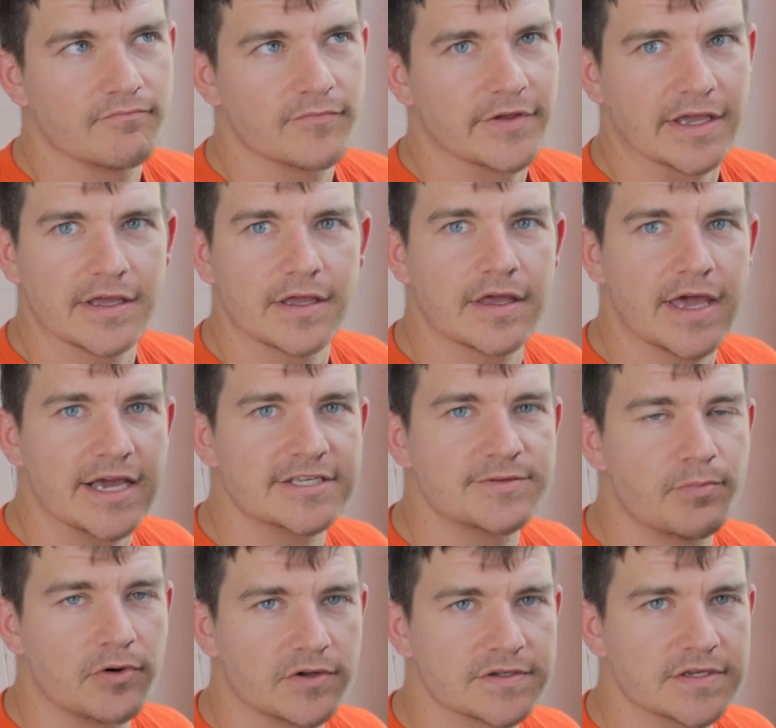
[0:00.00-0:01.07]
like case
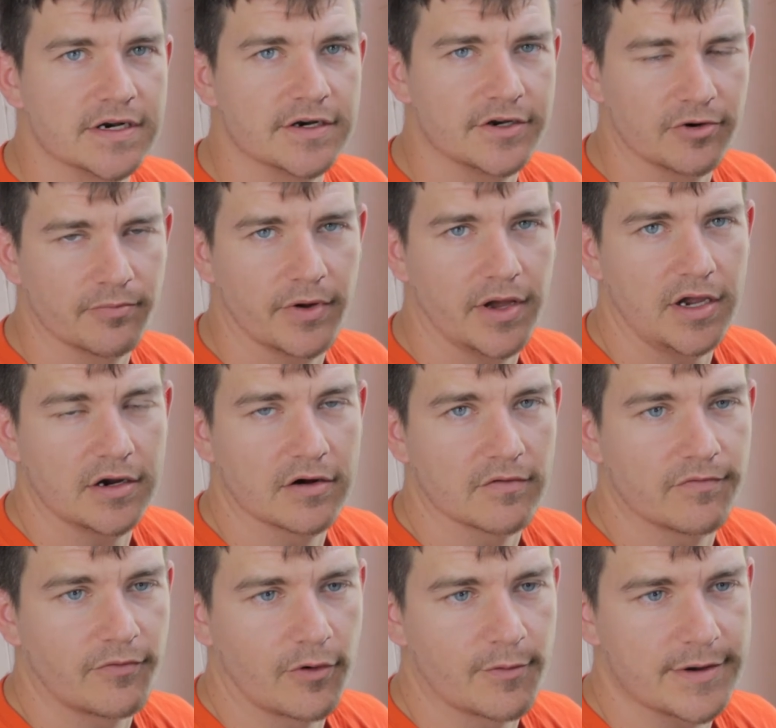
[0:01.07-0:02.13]
bolts on a dirt bike or a
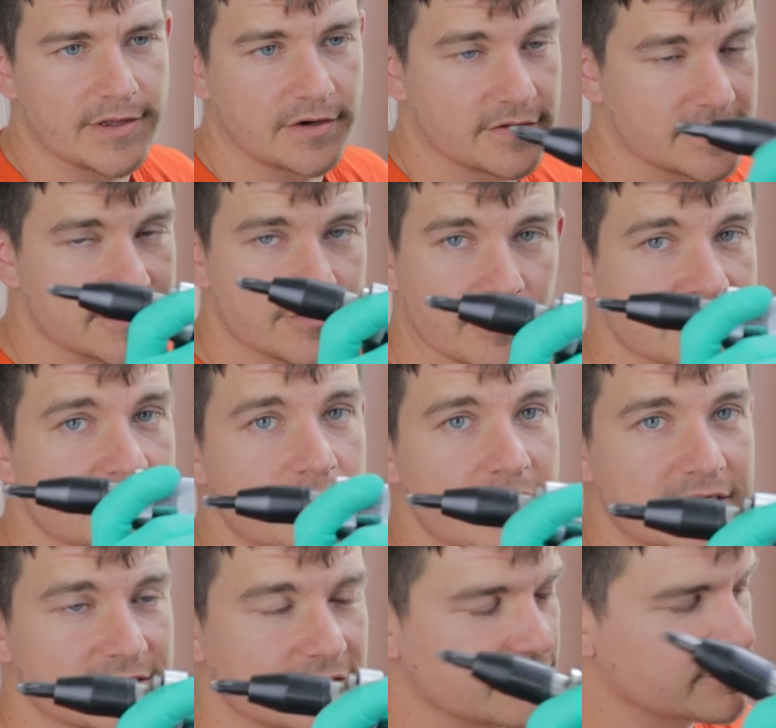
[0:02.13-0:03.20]
four-wheeler, this works
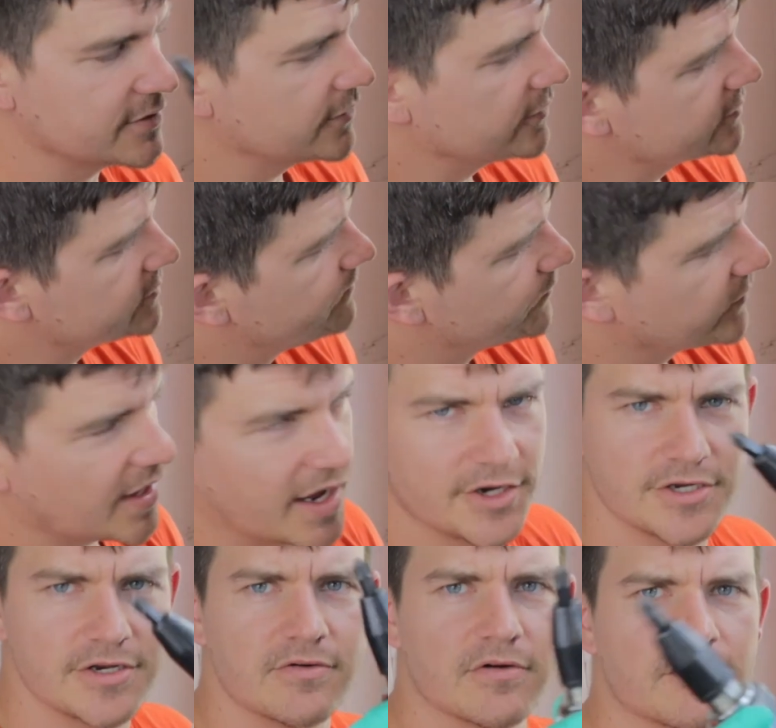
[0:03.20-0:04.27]
amazing for those. I
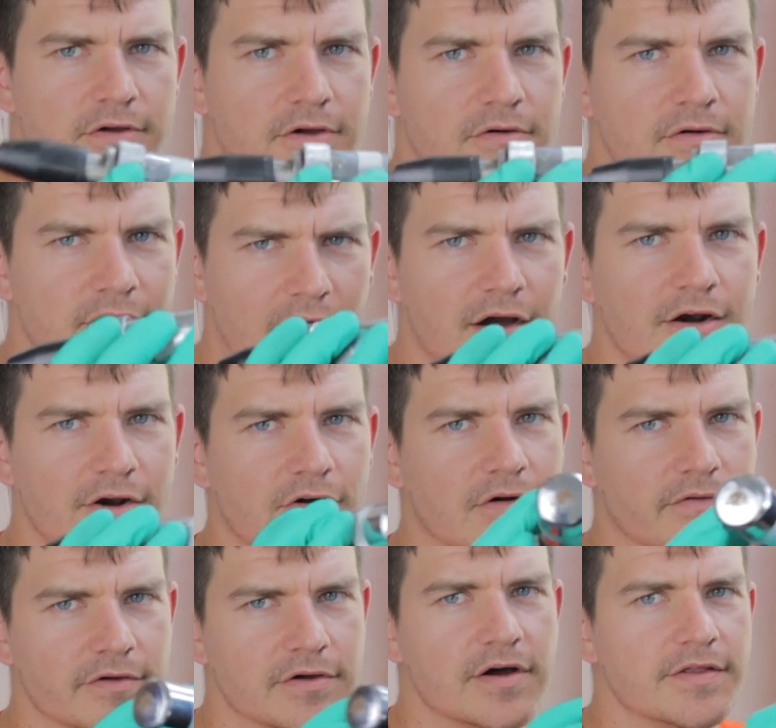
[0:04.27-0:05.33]
should do a review. I'm going to do a
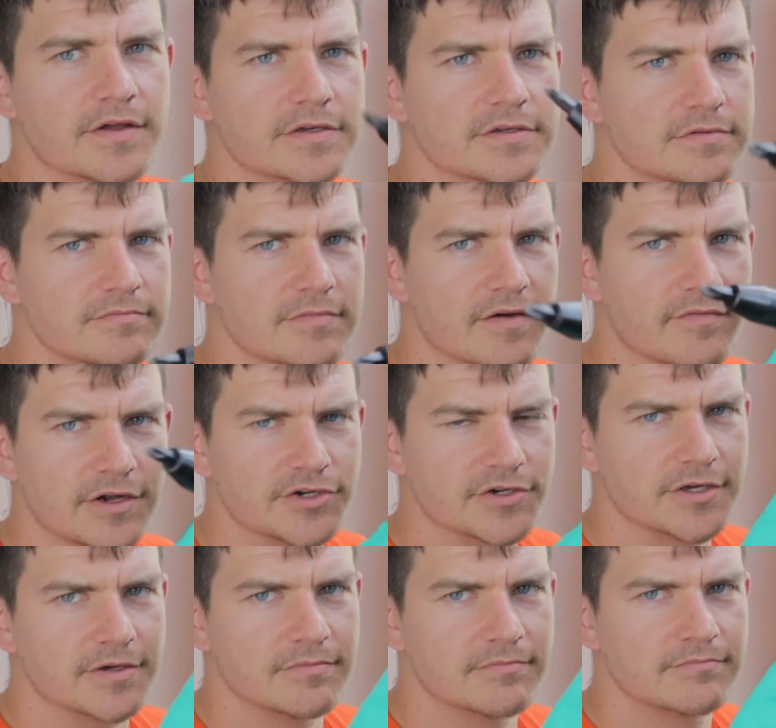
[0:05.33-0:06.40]
review on this
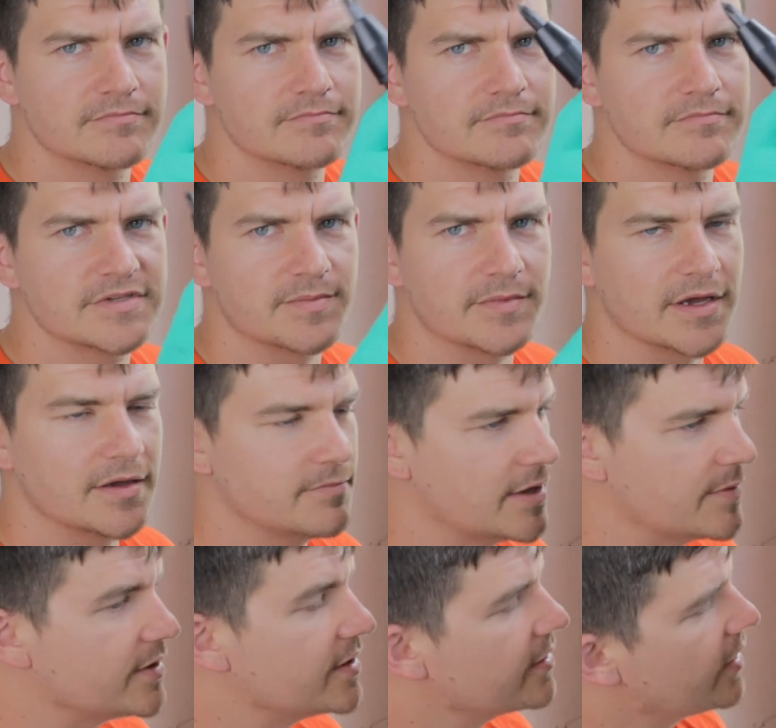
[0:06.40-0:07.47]
eventually. Someday,
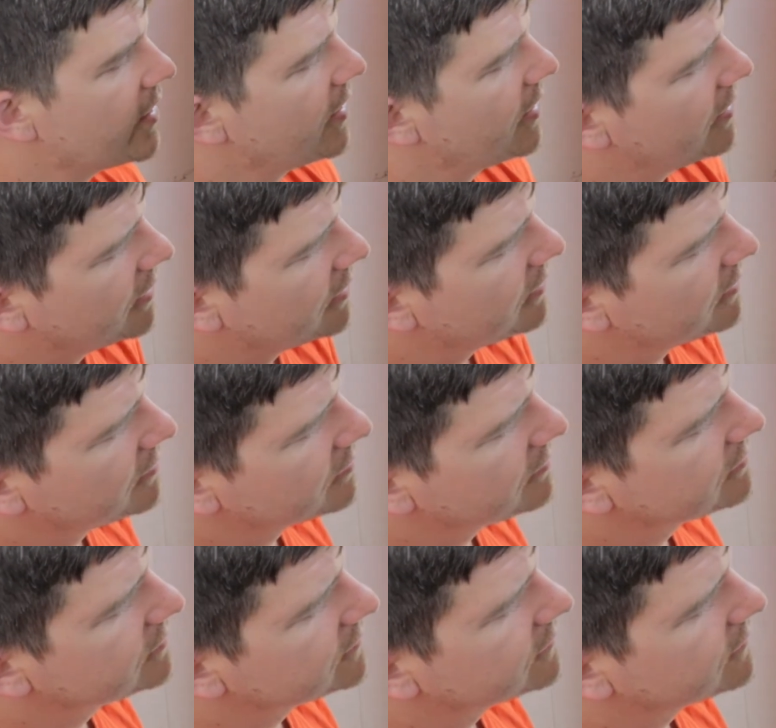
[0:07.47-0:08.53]
maybe.
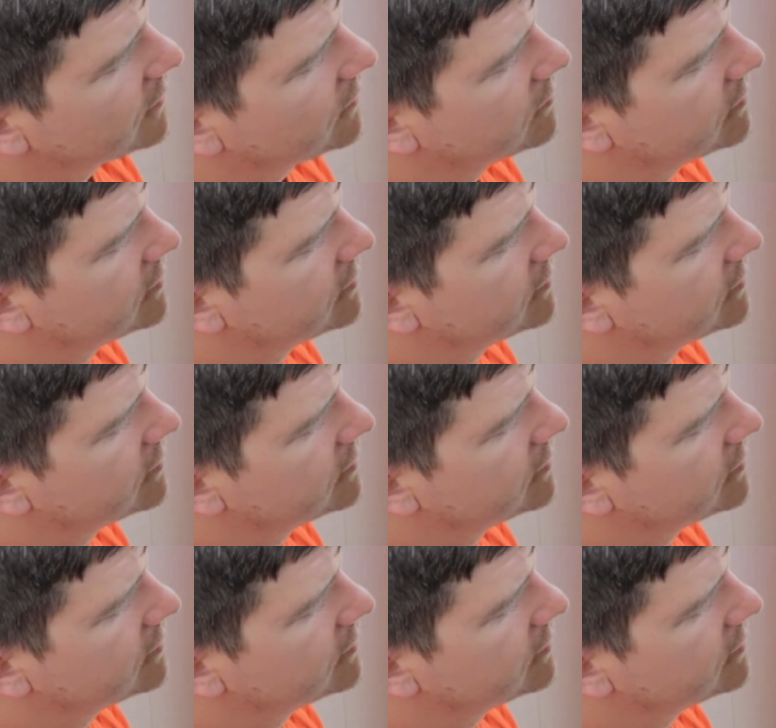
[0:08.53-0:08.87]
So